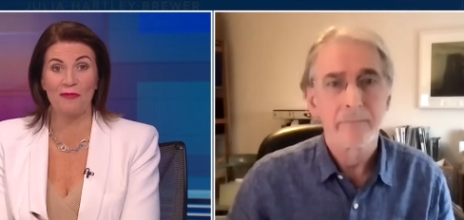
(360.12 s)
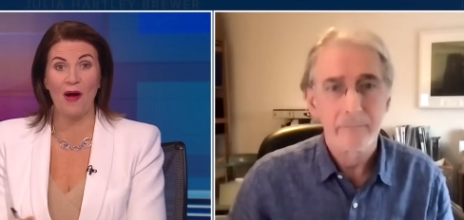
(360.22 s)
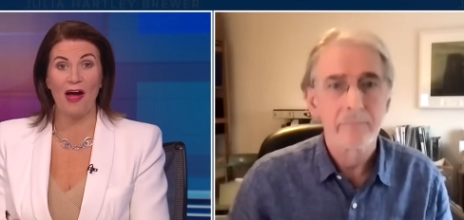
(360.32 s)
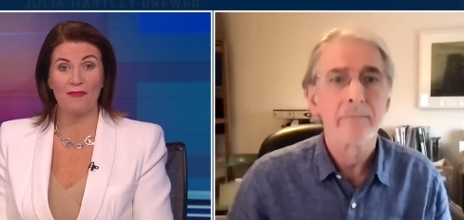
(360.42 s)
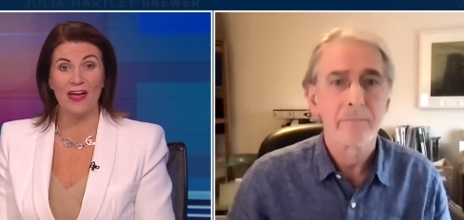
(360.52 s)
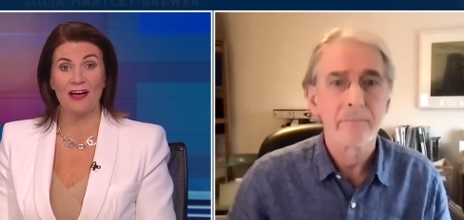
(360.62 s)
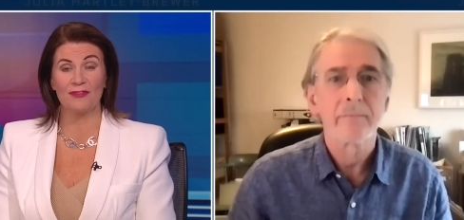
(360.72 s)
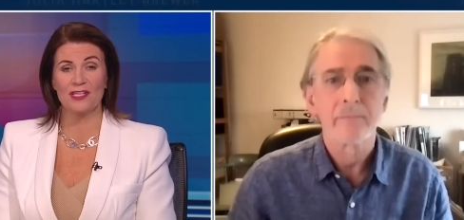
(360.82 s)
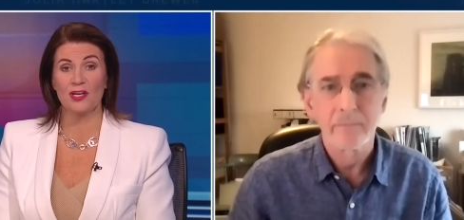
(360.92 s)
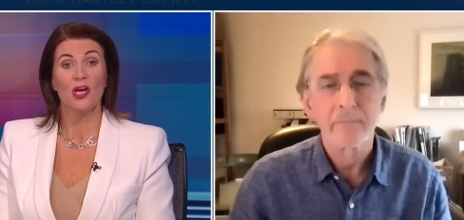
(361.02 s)
Speaker 1: mm. aware of their
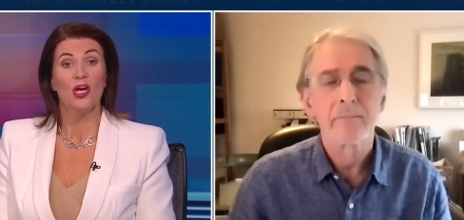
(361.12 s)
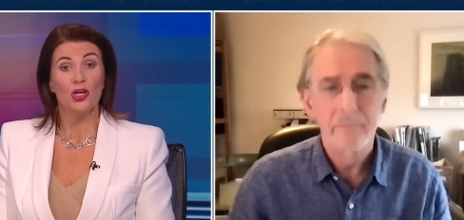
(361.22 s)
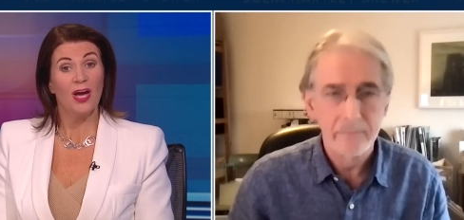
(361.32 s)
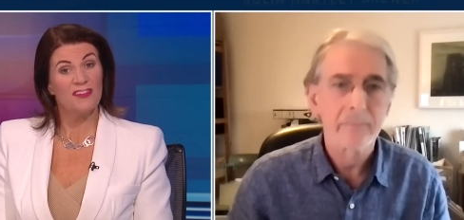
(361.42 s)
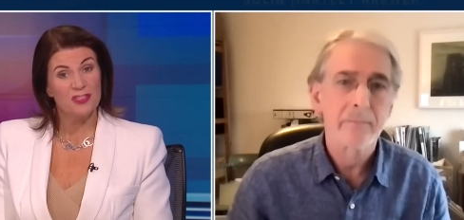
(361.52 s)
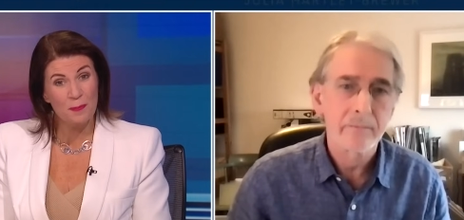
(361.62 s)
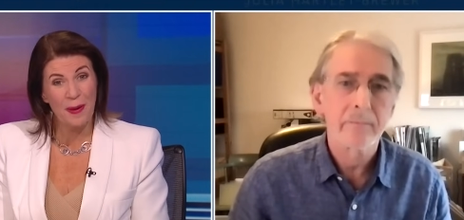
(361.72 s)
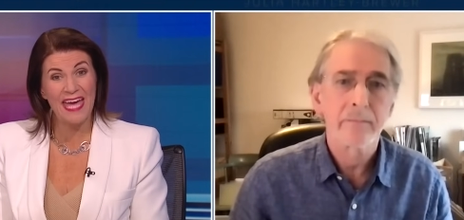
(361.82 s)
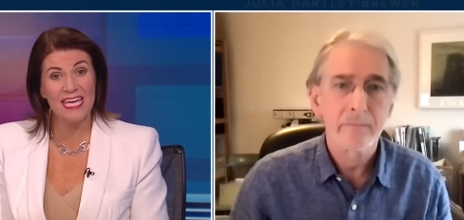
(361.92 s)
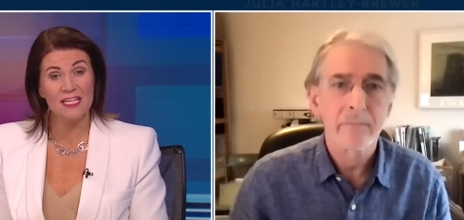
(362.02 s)
healthcare. You have to
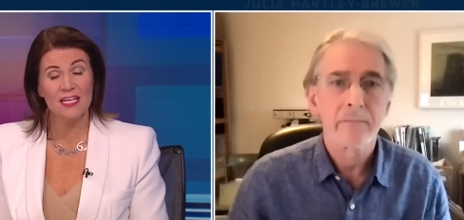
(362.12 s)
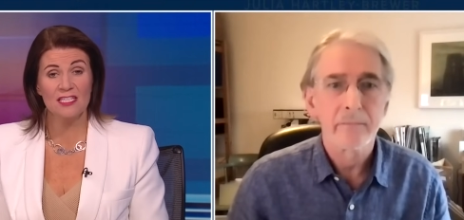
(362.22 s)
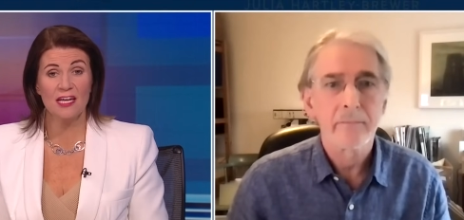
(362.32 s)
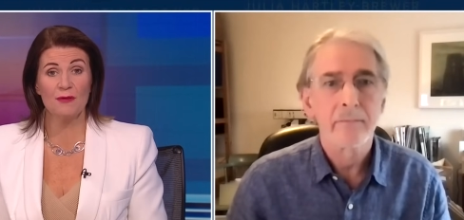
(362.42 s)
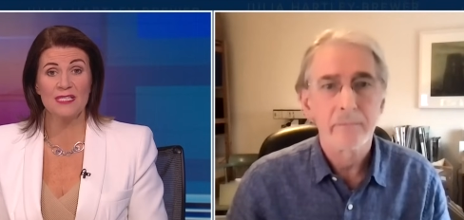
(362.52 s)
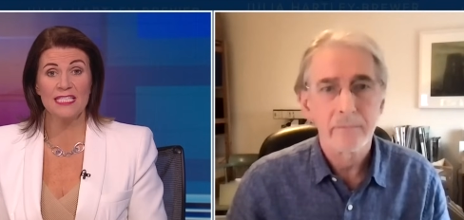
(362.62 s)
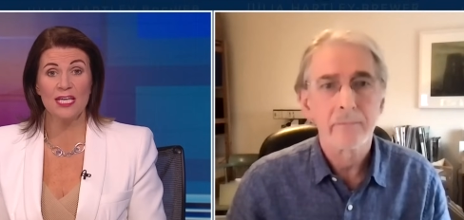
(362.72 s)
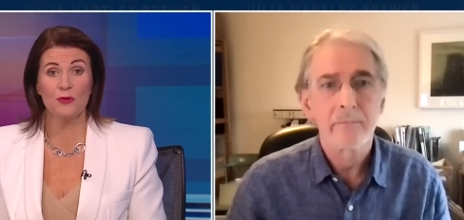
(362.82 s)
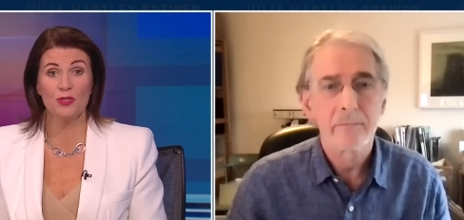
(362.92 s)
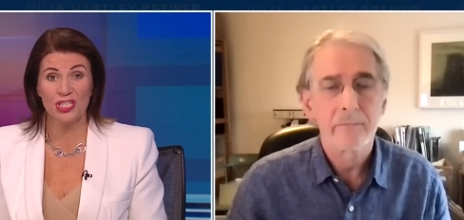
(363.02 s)
pay to go and
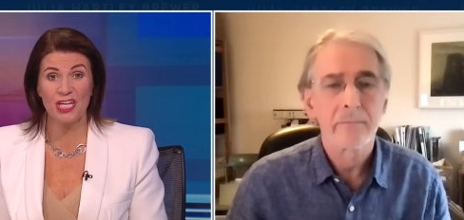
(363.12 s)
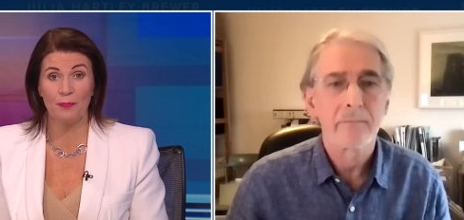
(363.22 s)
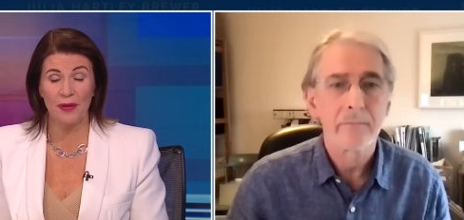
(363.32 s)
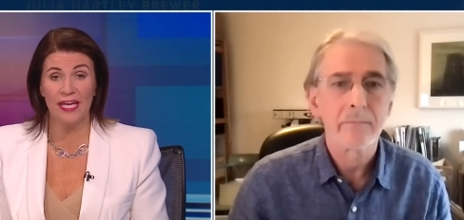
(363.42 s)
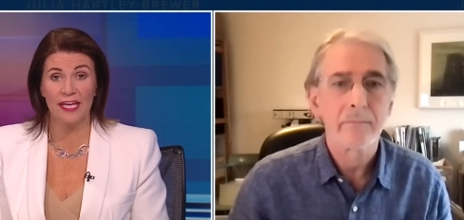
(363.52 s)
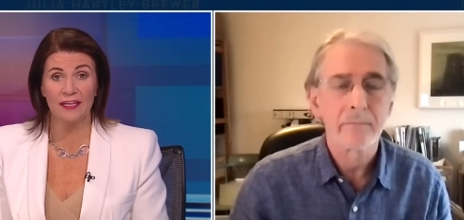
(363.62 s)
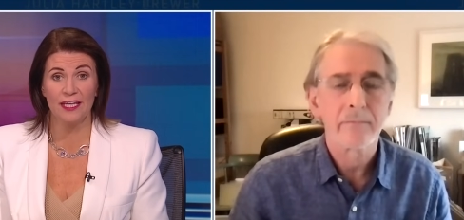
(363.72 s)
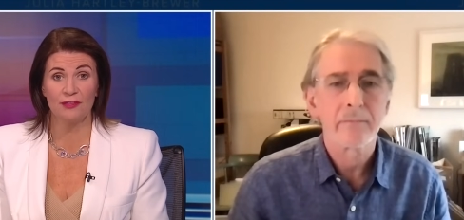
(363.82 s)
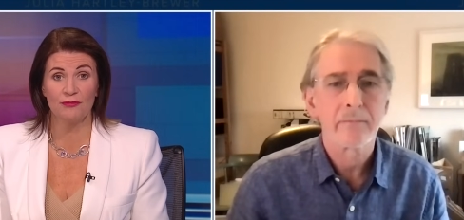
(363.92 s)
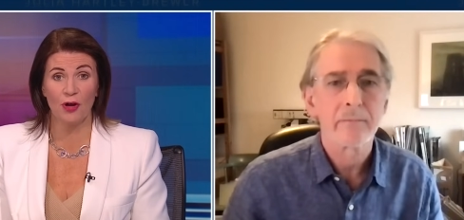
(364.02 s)
see your GP
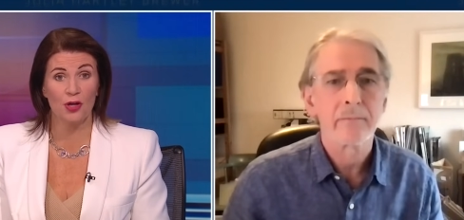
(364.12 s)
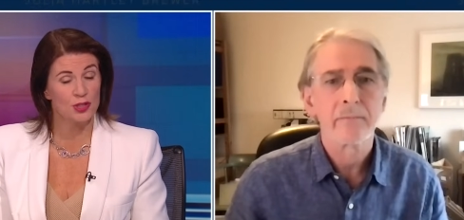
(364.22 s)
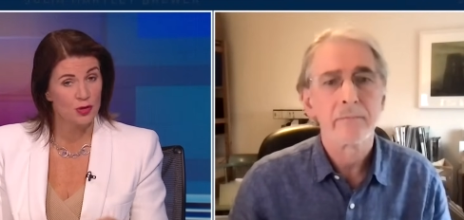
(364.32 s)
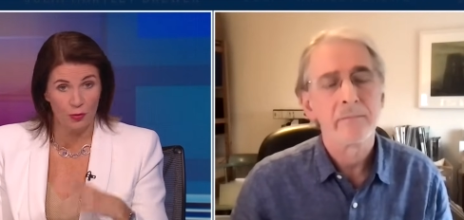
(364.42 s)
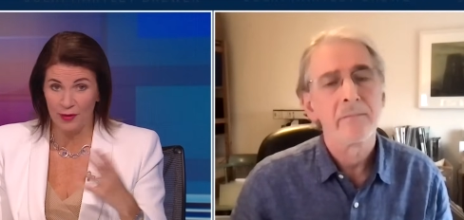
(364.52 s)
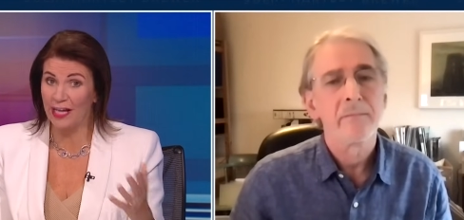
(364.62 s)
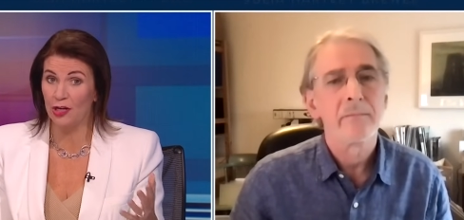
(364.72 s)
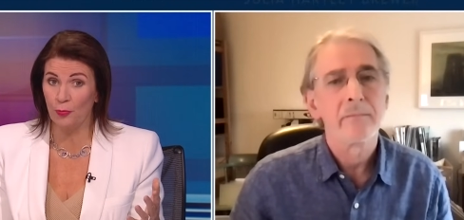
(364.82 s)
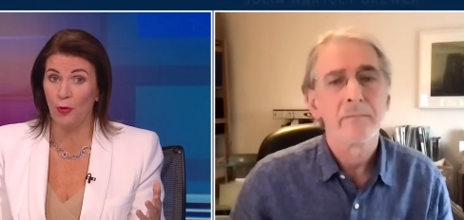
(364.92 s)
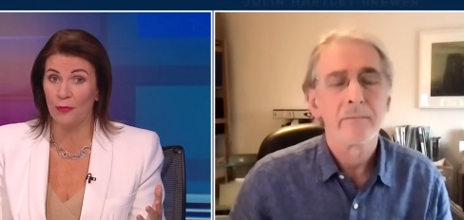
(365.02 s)
in France. That you'll get an
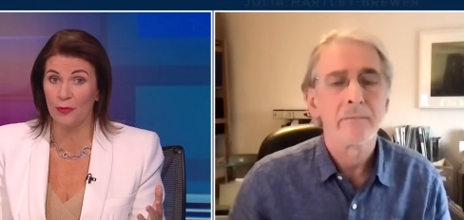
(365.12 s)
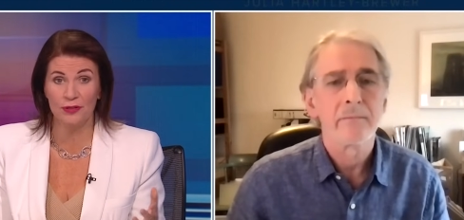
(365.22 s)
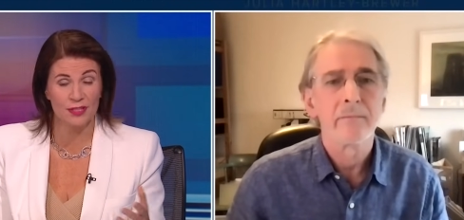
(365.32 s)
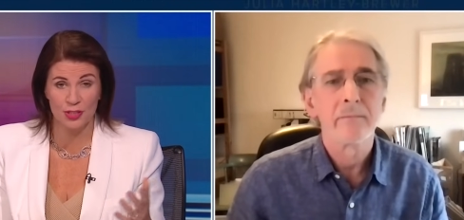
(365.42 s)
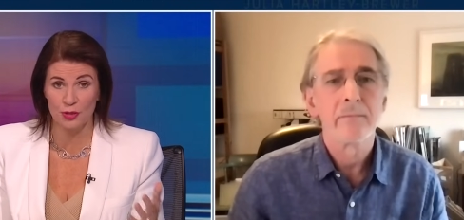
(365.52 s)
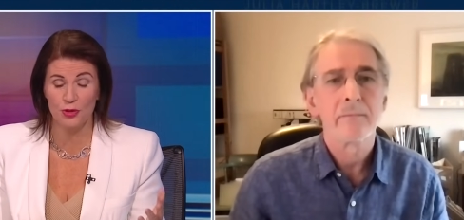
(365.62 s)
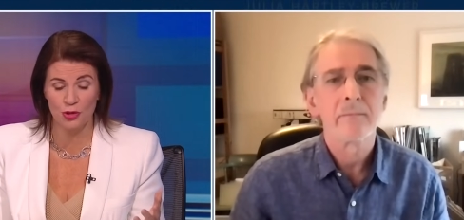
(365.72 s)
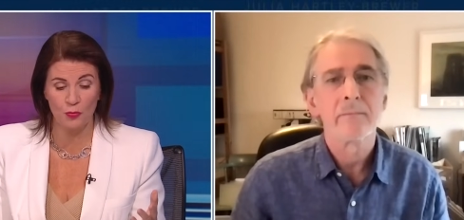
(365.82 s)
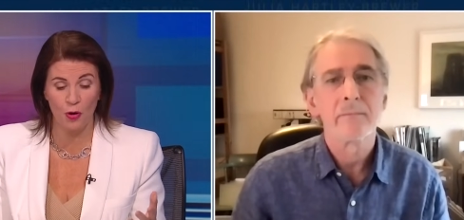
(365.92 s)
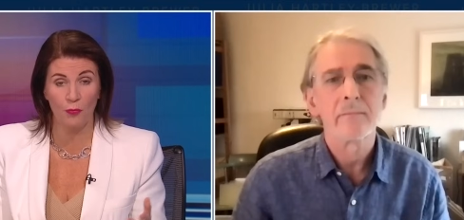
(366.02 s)
appointment as soon mm. as
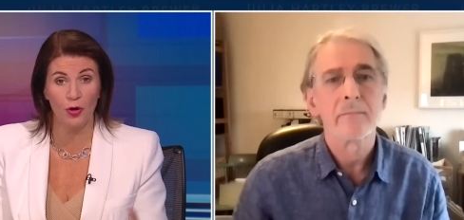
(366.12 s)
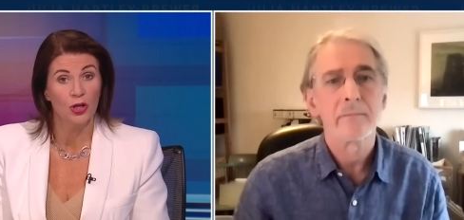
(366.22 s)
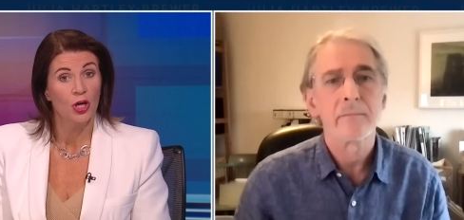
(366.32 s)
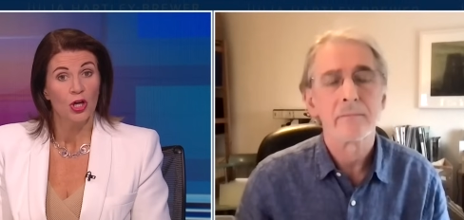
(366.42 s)
you want one.